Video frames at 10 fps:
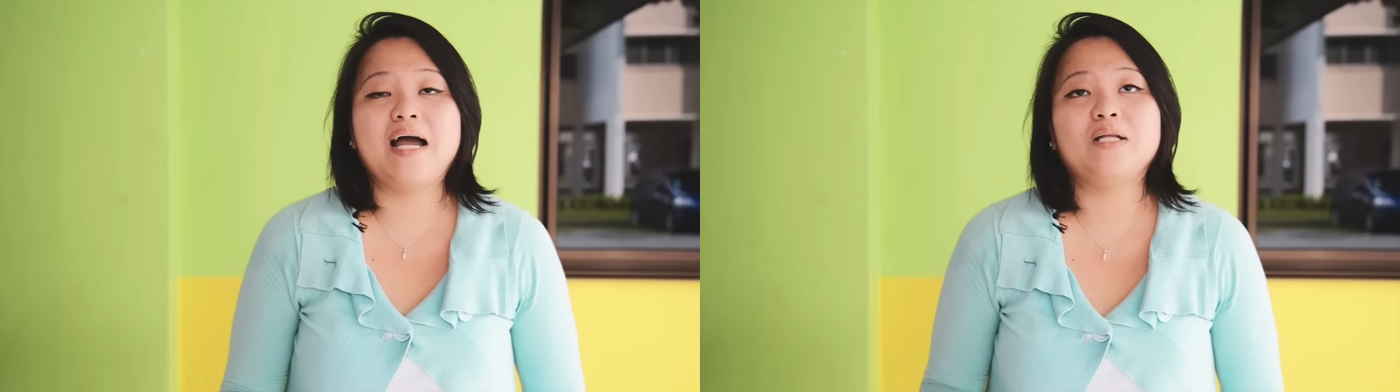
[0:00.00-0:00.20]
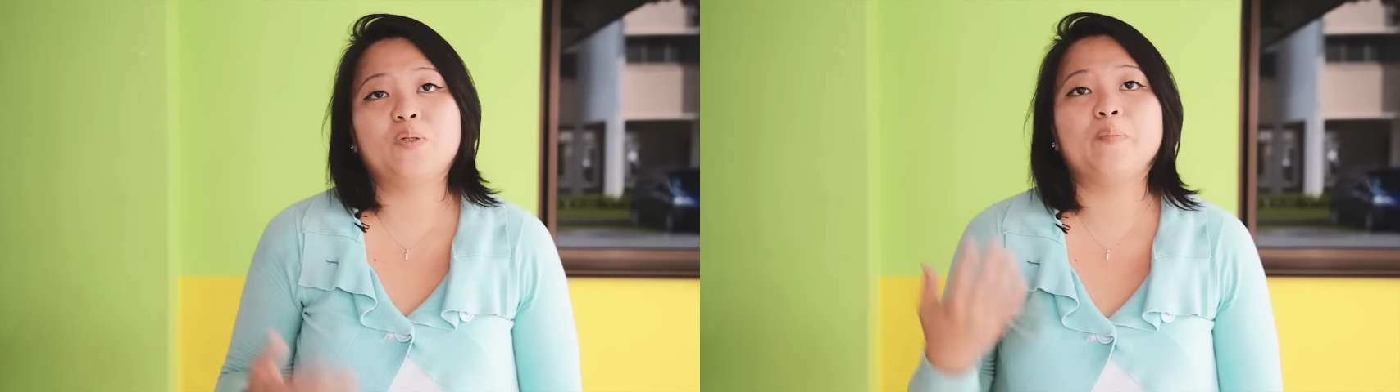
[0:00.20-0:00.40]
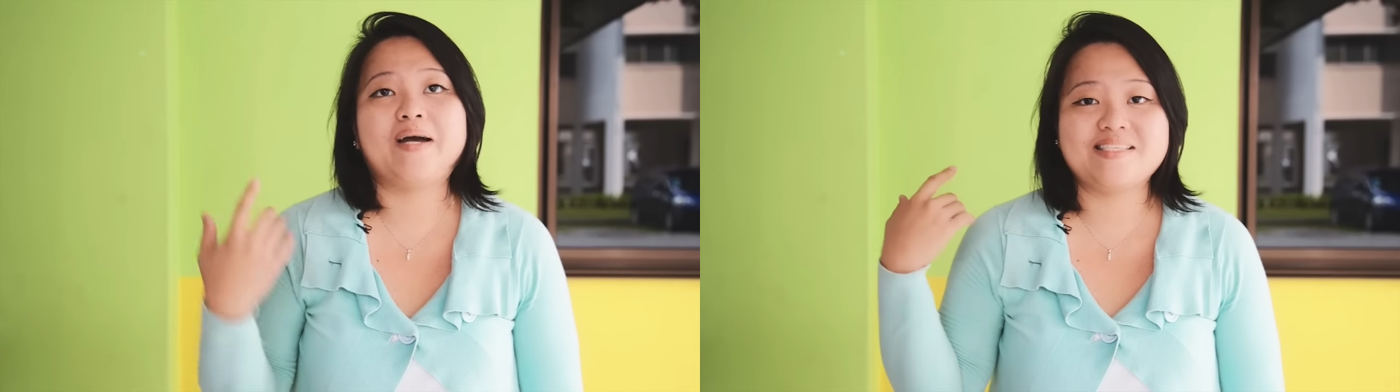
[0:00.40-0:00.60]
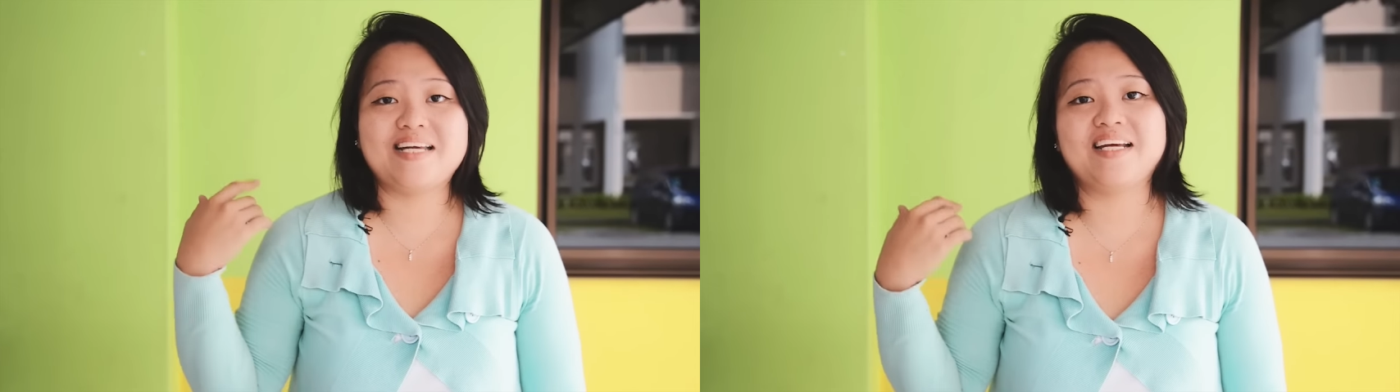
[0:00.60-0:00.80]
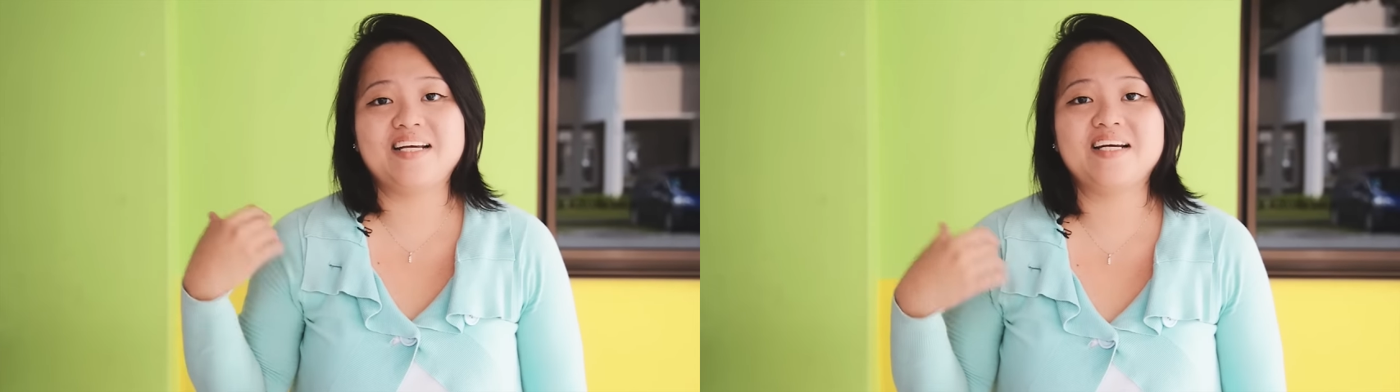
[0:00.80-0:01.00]
I don't mind
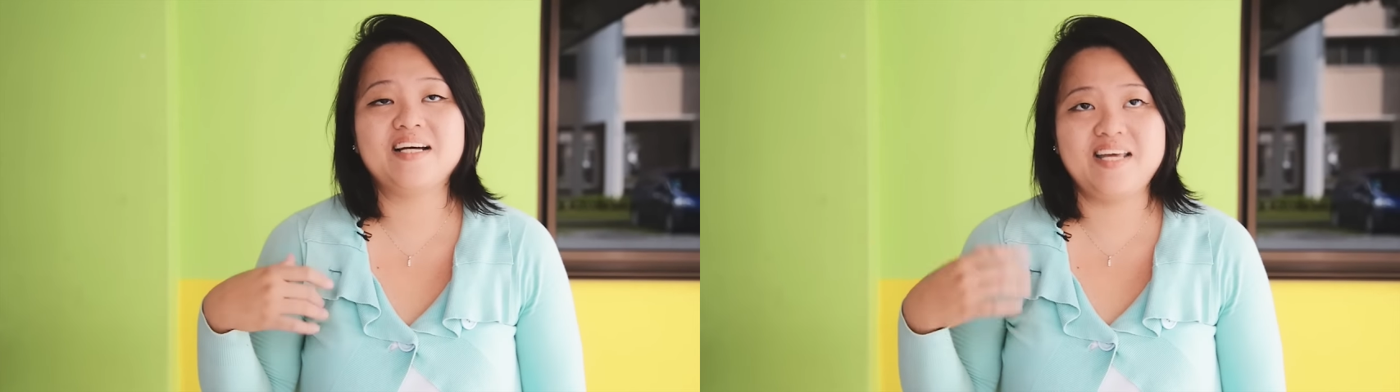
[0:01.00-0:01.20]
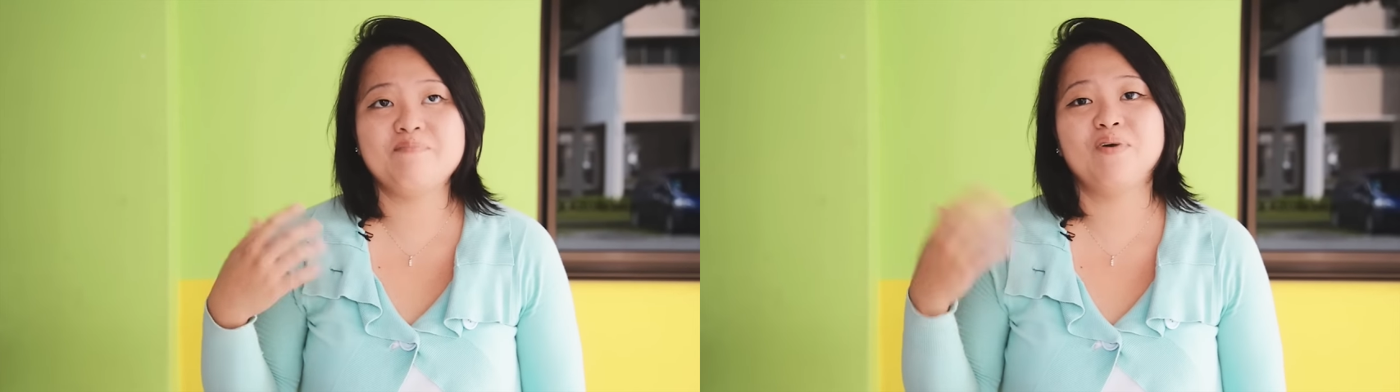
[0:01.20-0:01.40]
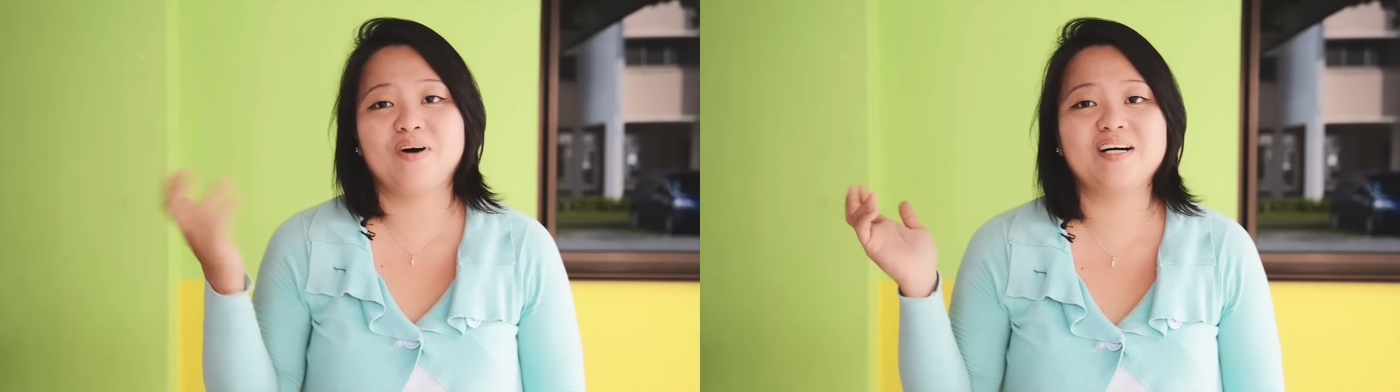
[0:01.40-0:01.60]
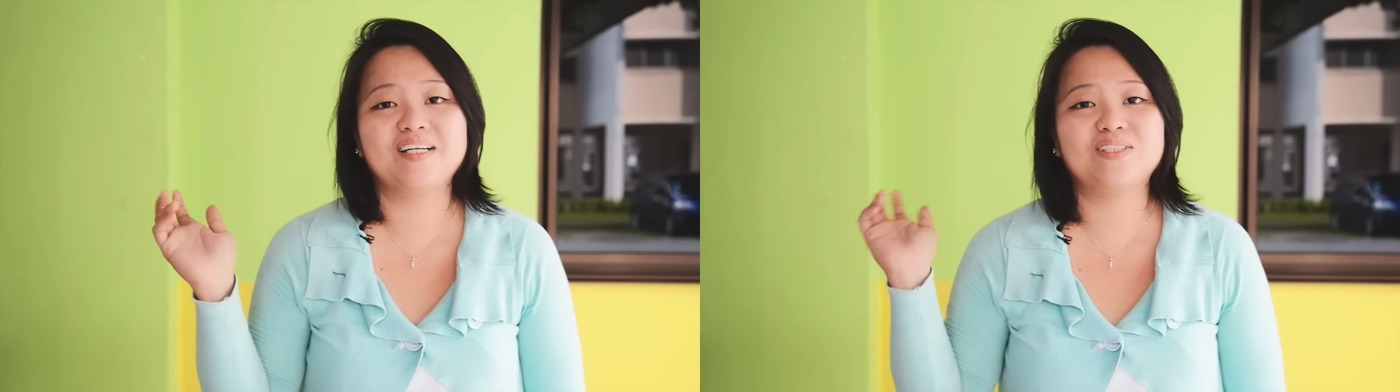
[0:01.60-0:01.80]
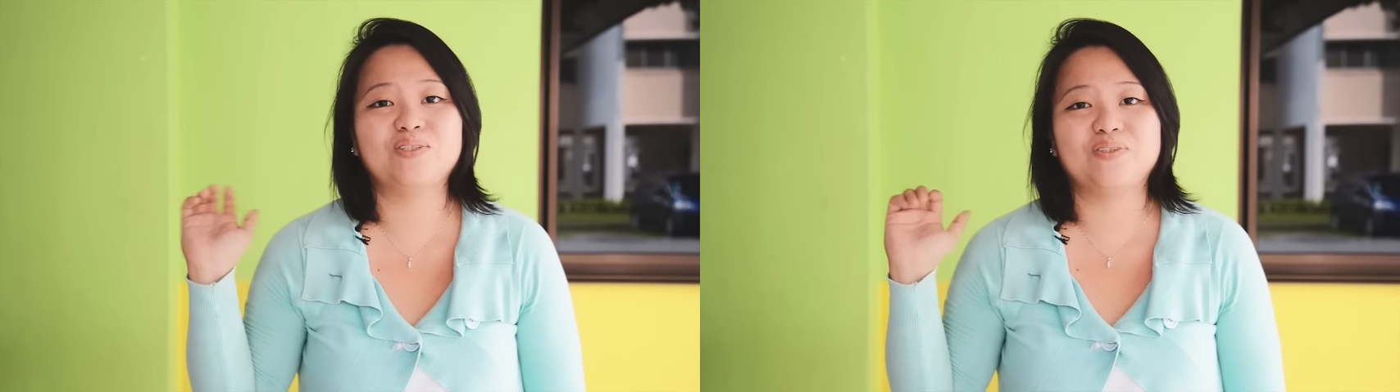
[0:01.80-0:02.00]
sending him or
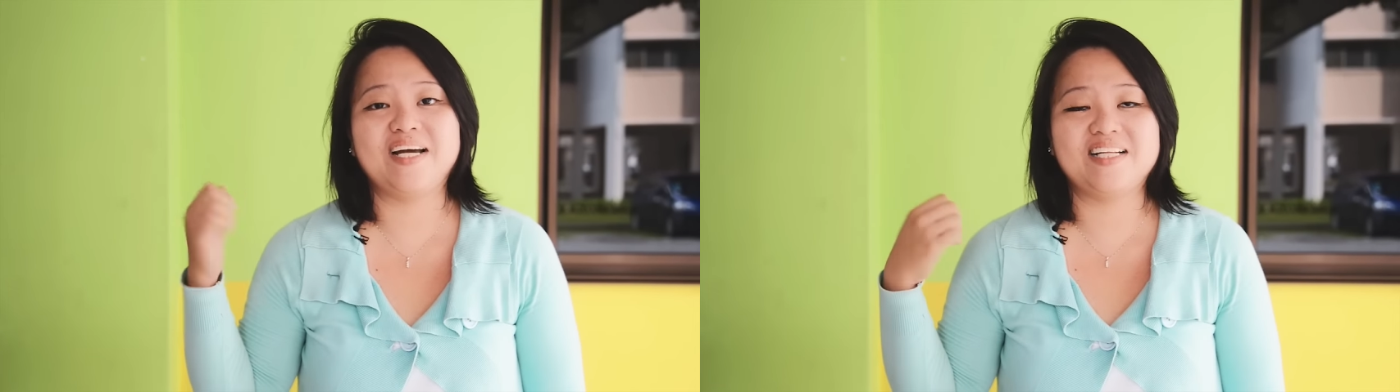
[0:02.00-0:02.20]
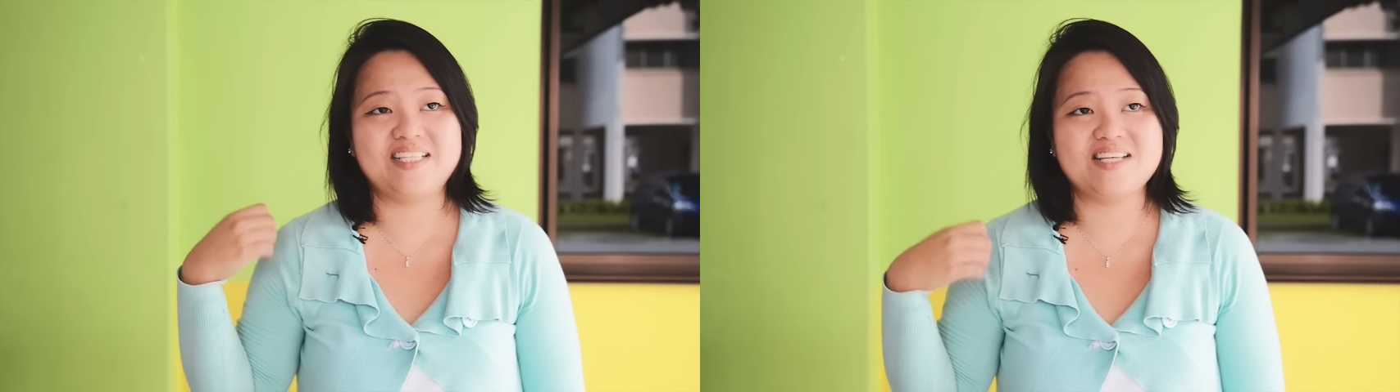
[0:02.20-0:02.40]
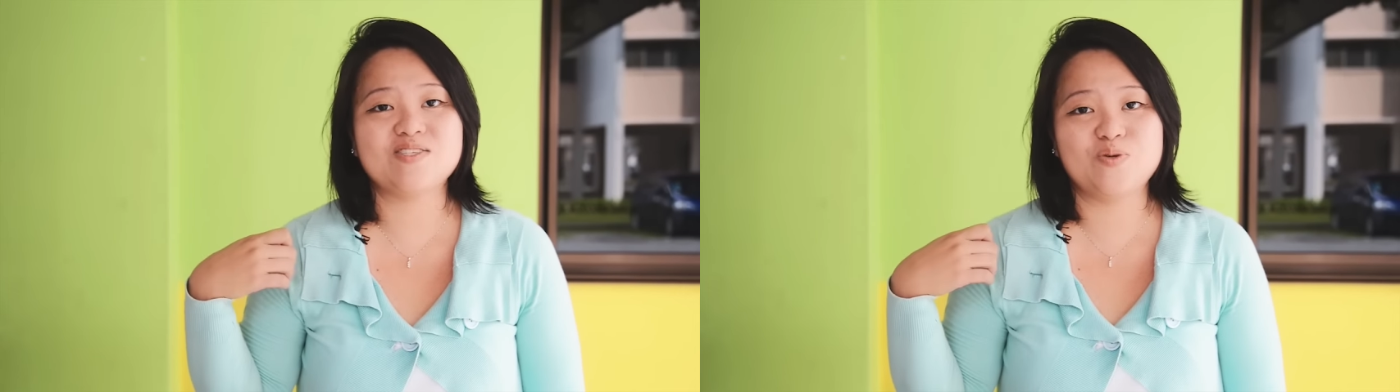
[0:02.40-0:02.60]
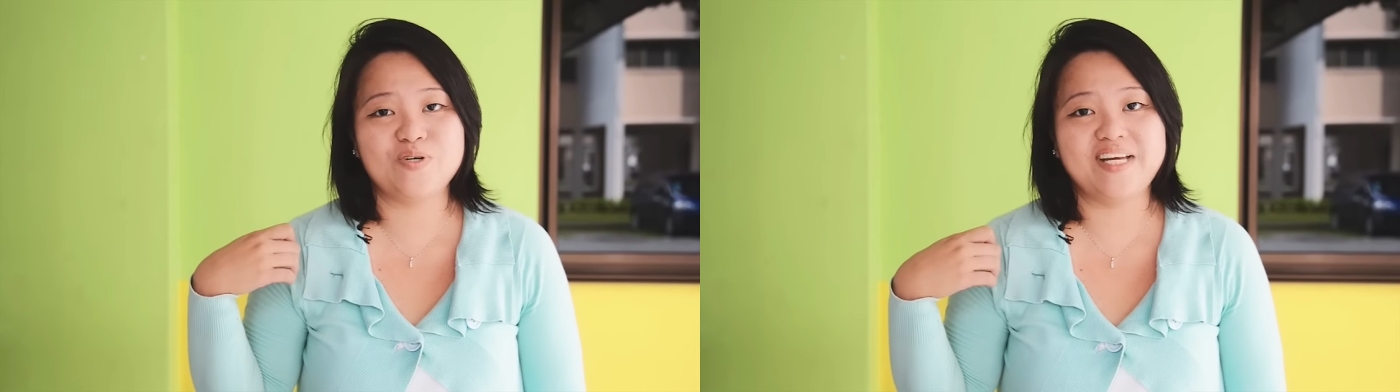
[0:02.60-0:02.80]
her to this school